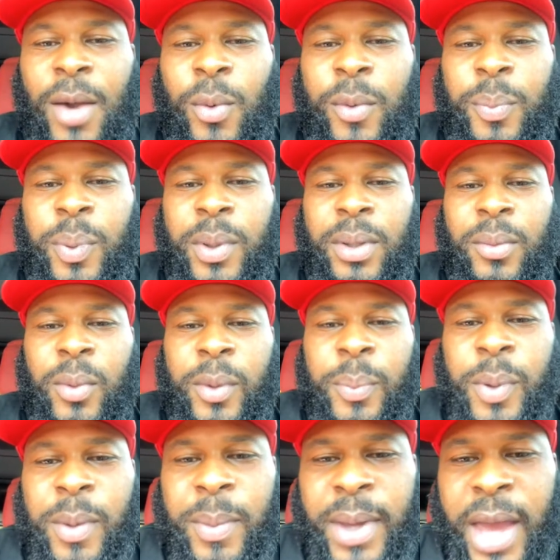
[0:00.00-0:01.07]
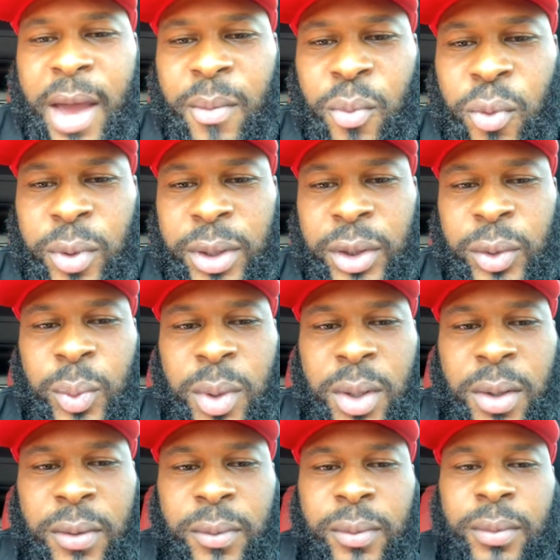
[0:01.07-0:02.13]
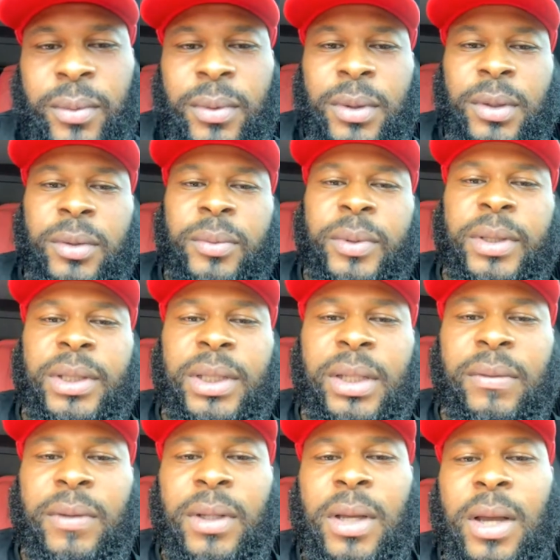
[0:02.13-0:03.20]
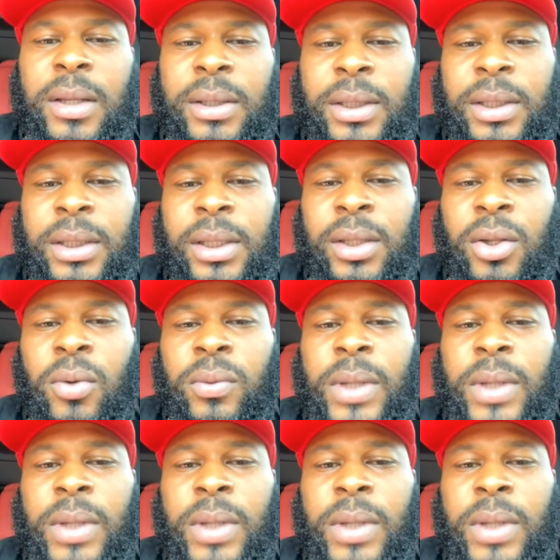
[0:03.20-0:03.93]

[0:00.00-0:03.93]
Zach, will Pittman have more than 12 receiving yards this year?